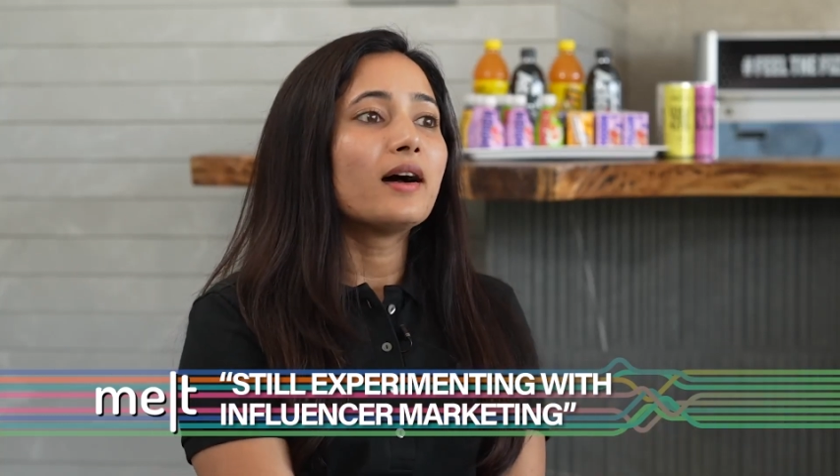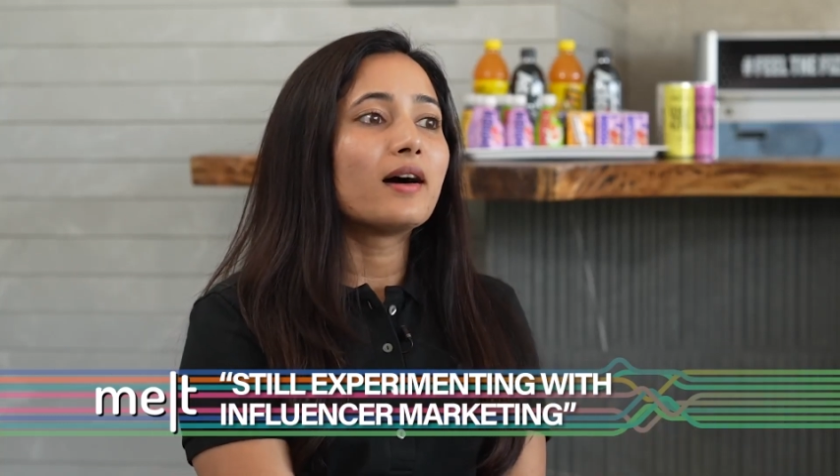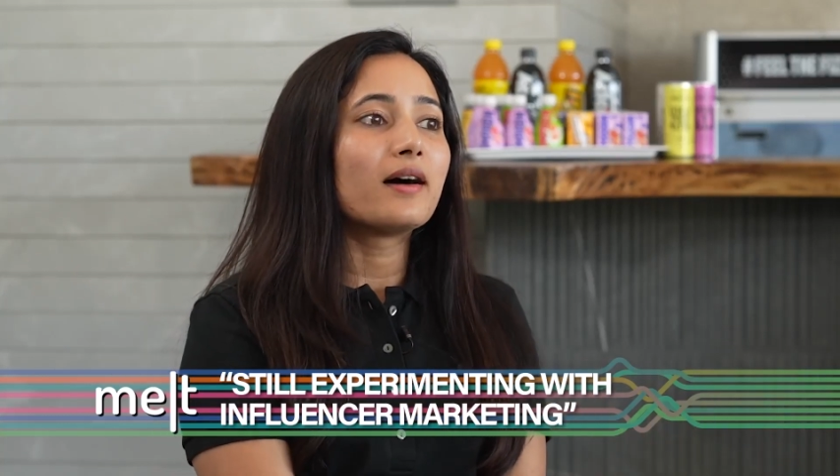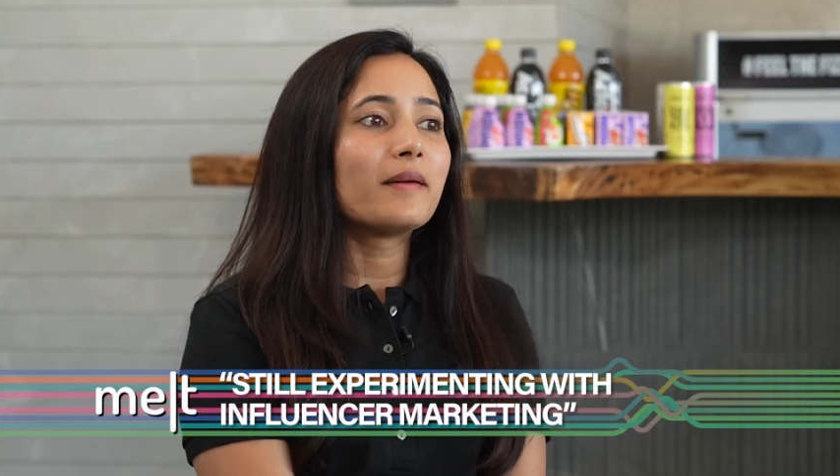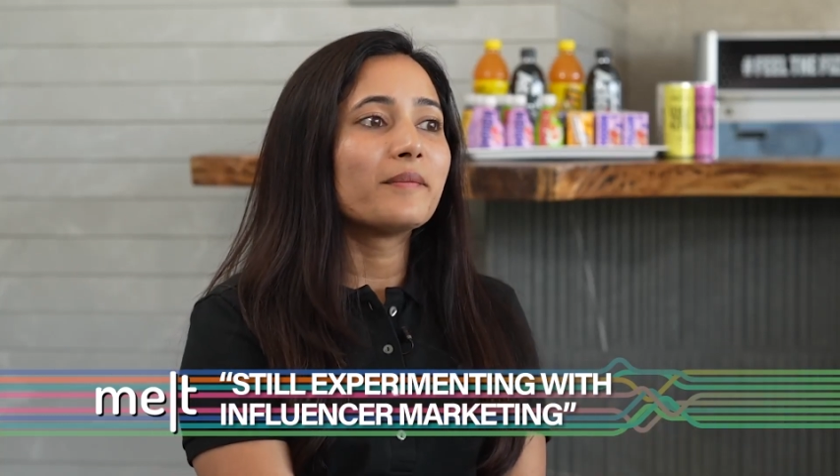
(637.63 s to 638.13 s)

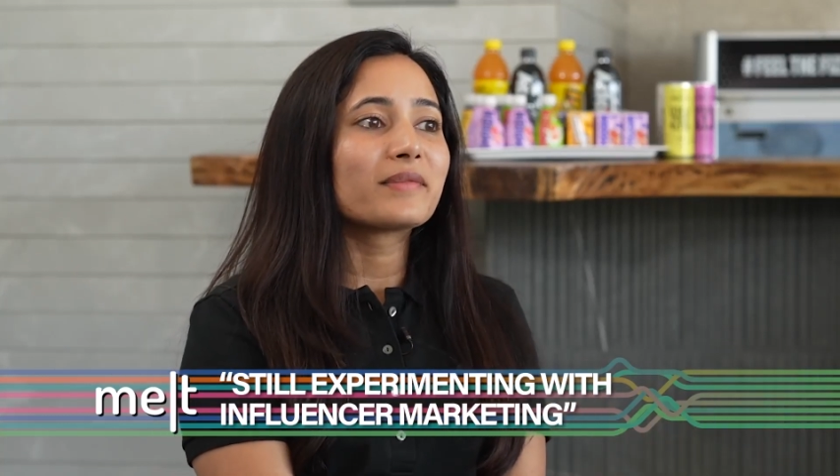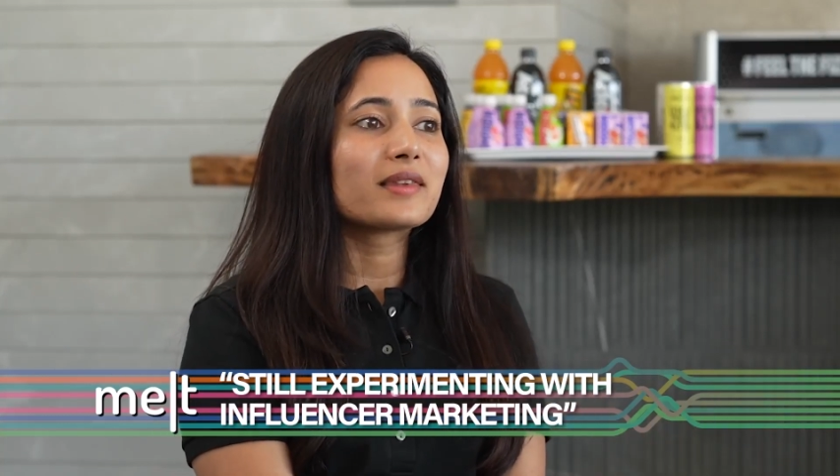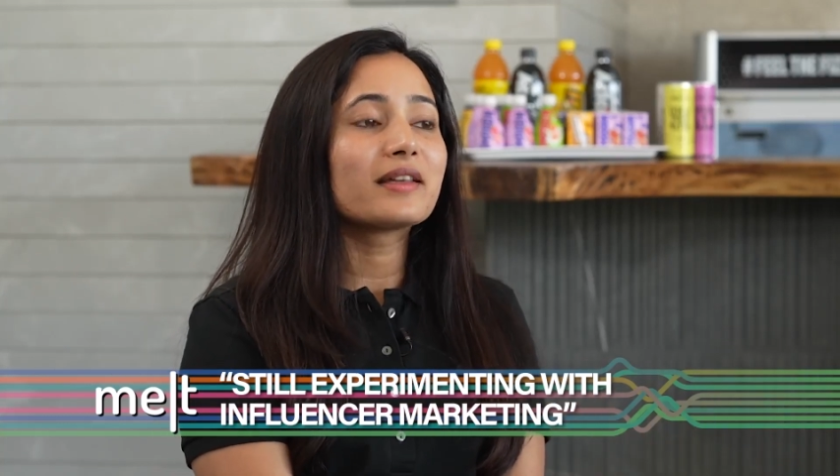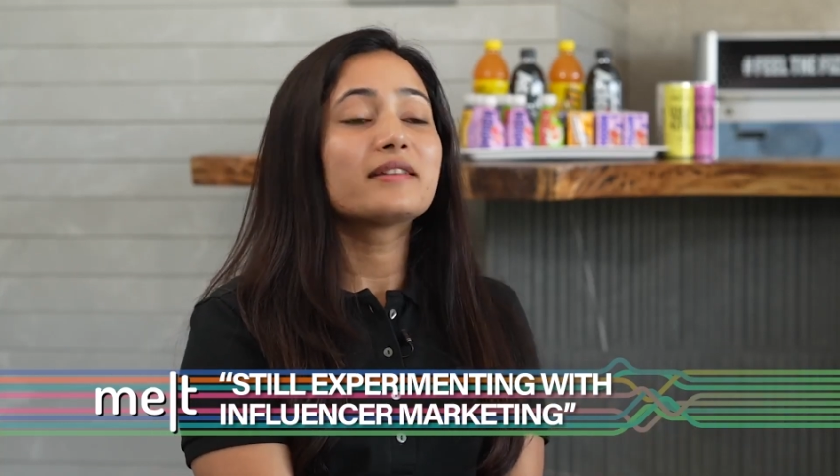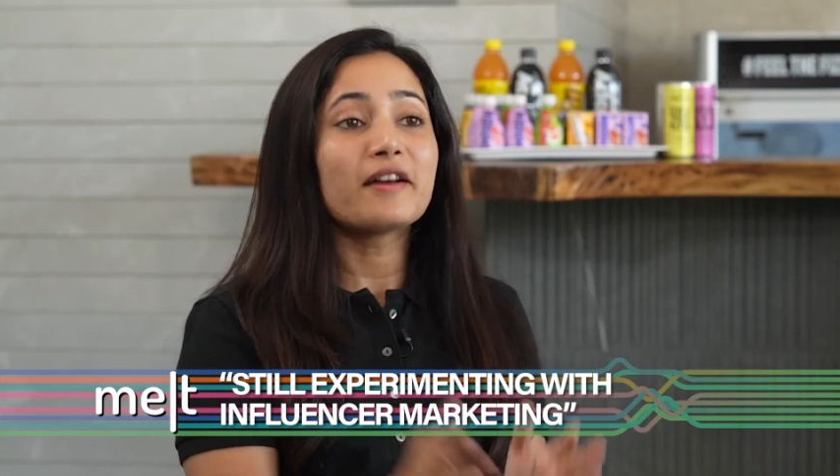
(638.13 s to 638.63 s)

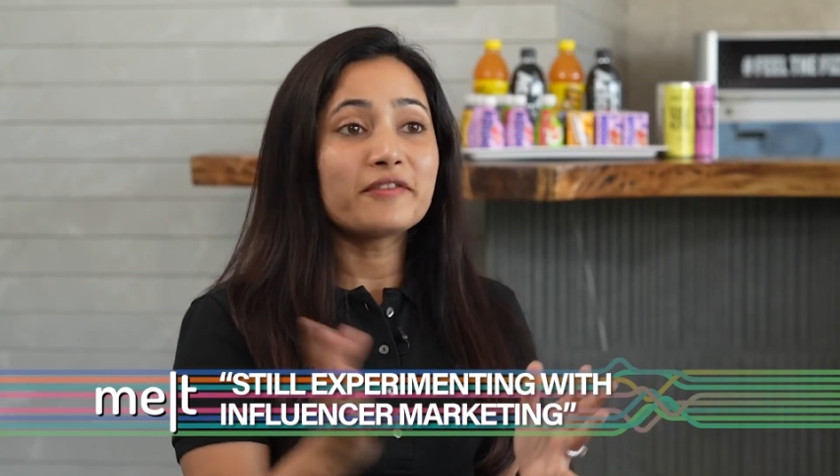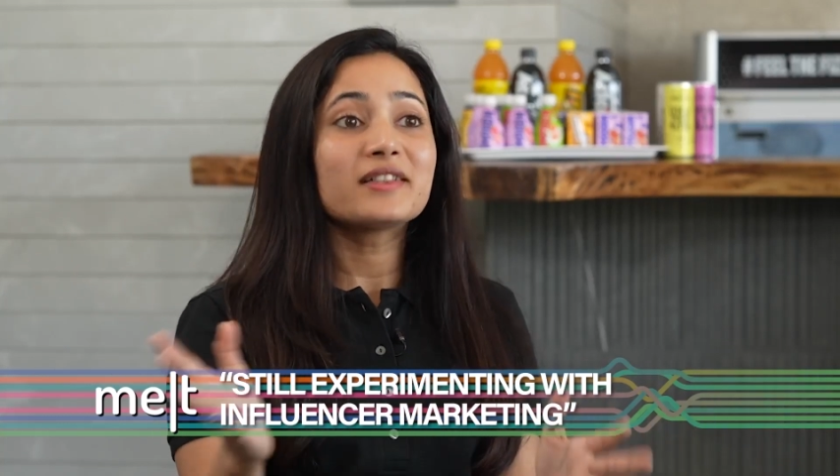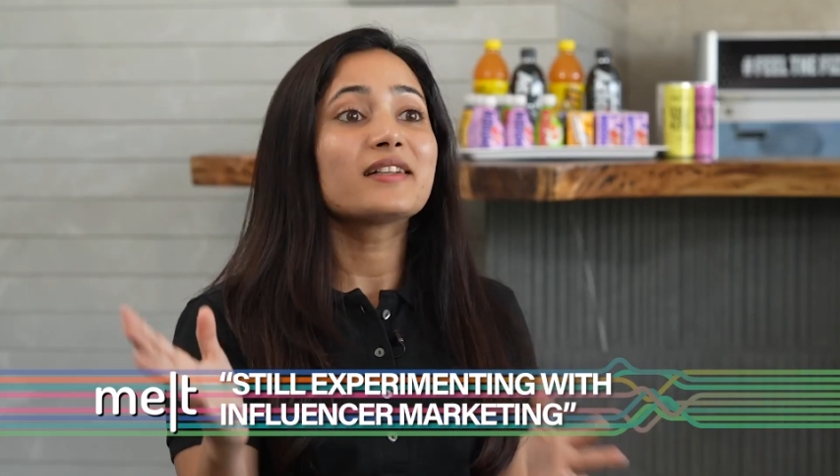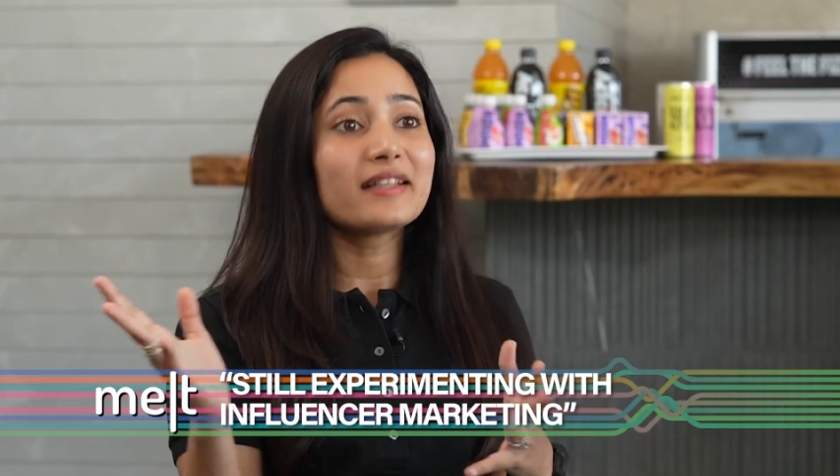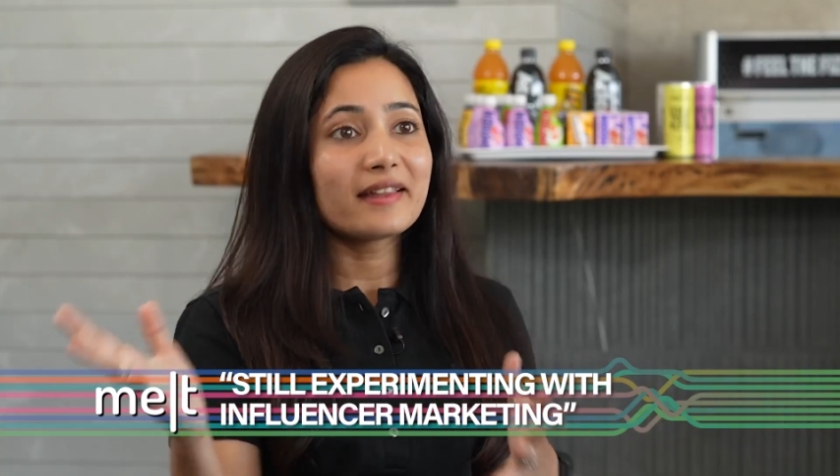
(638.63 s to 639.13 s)
they're
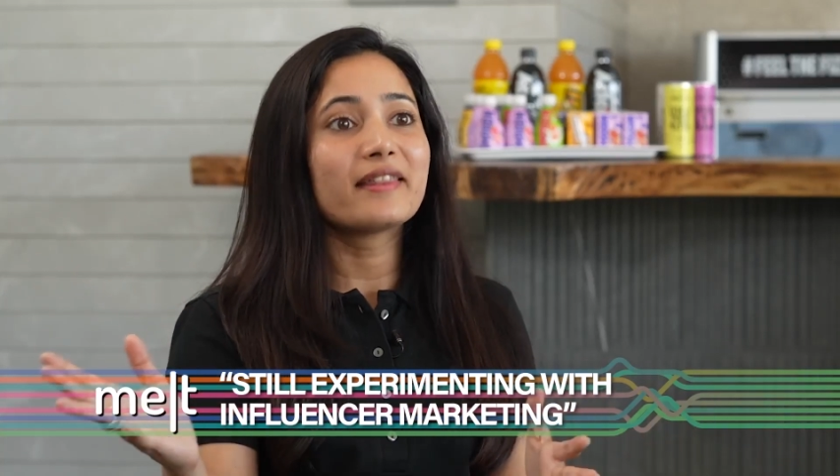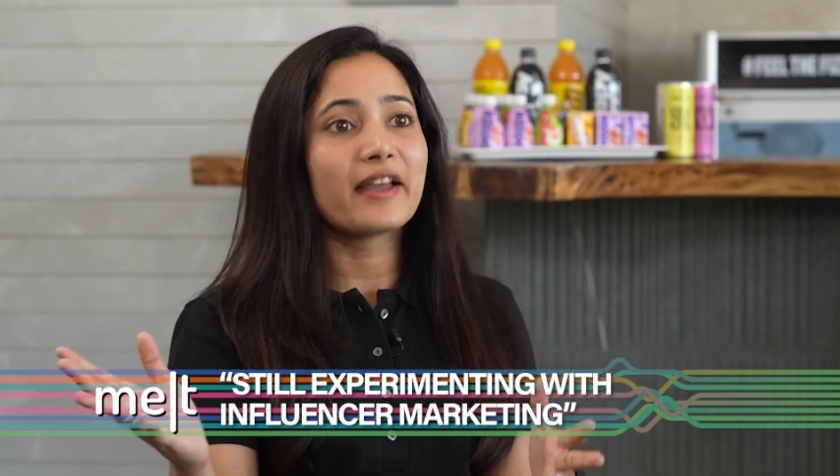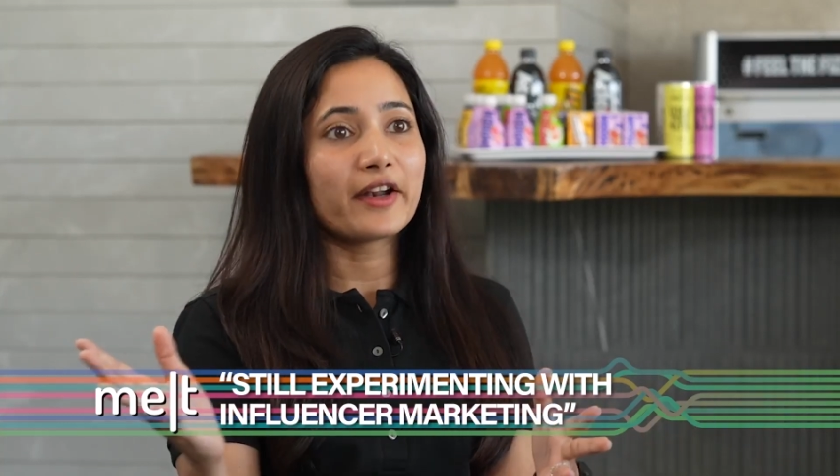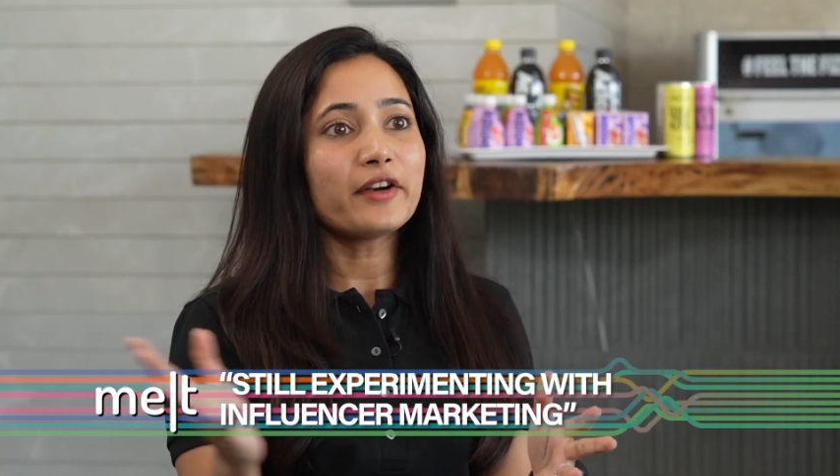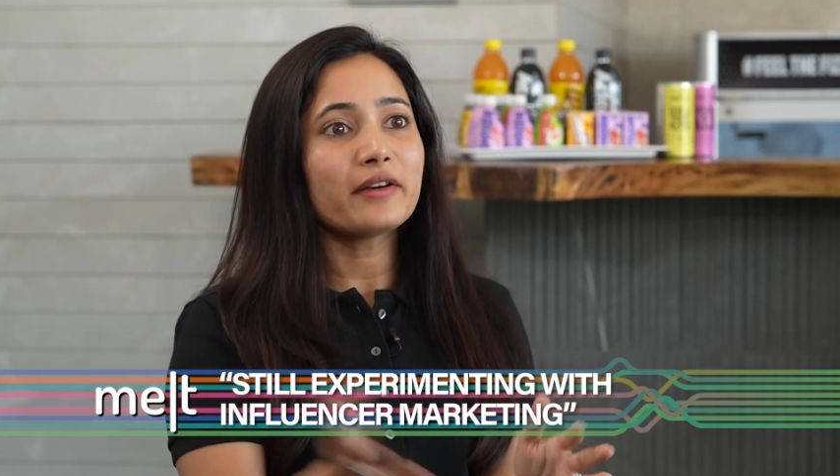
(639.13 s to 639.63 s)
definitely
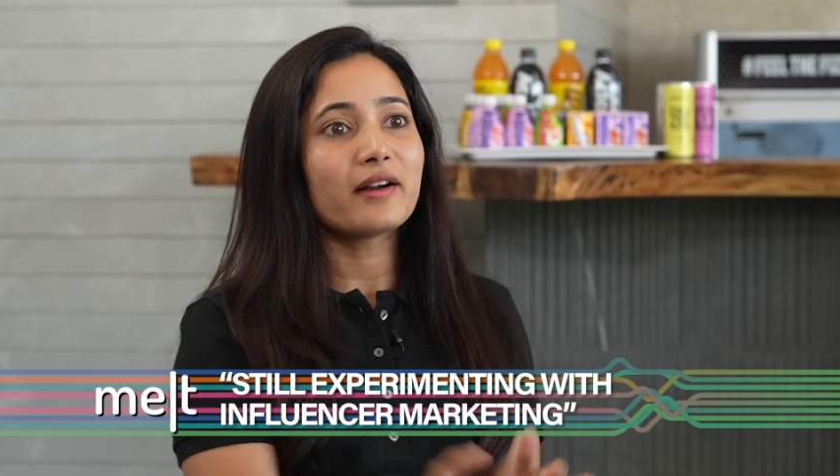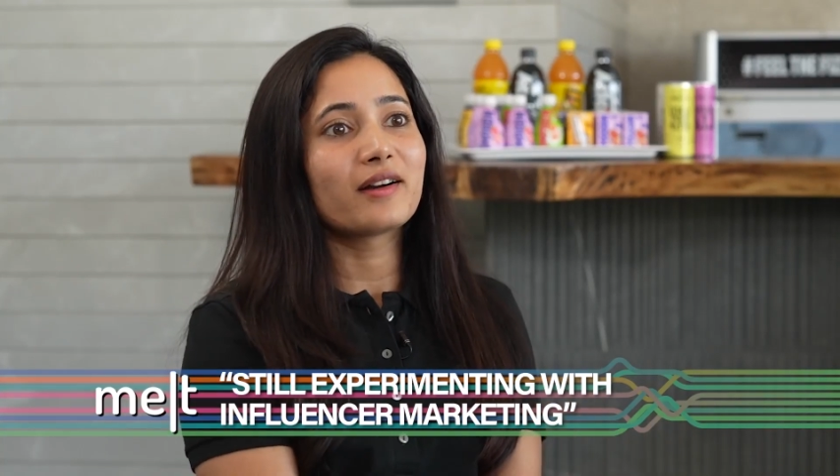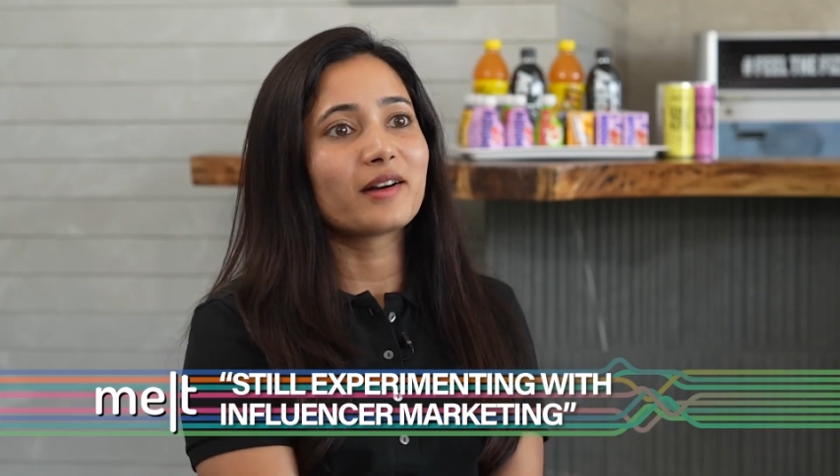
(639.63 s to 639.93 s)
there,